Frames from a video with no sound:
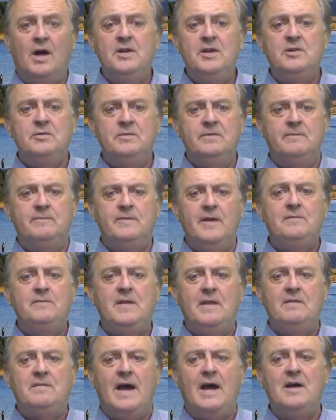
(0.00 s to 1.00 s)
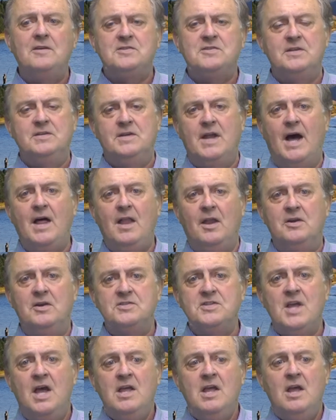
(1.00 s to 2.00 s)

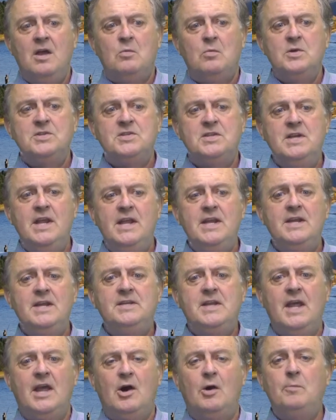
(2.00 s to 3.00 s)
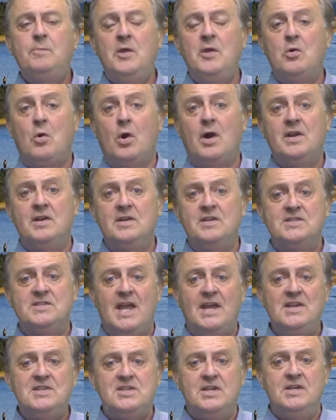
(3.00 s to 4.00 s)
$150,000 was needed to help the
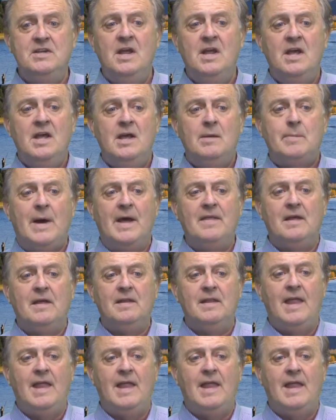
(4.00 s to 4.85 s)
organization buy the